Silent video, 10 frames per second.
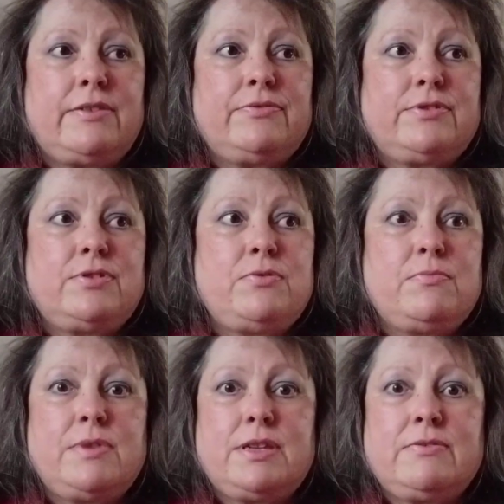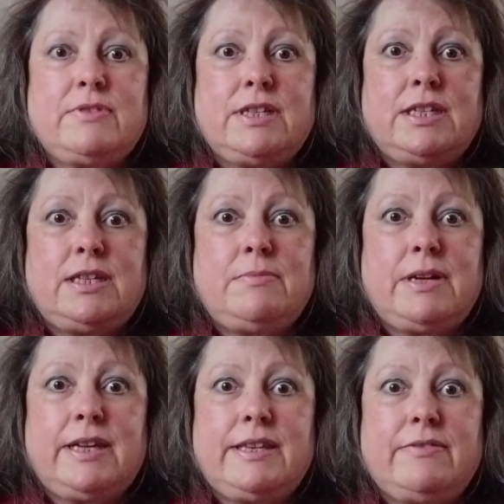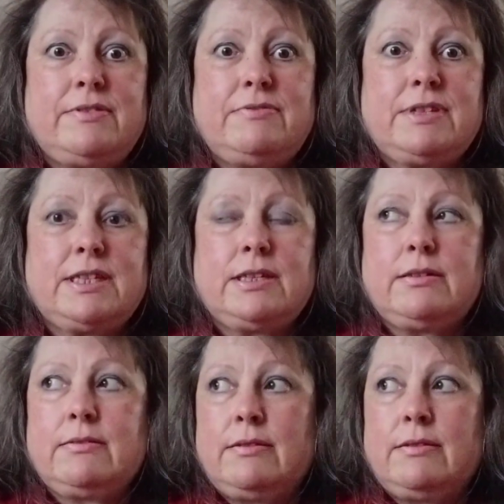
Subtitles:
I assume there's already a tea bag in there, and there isn't.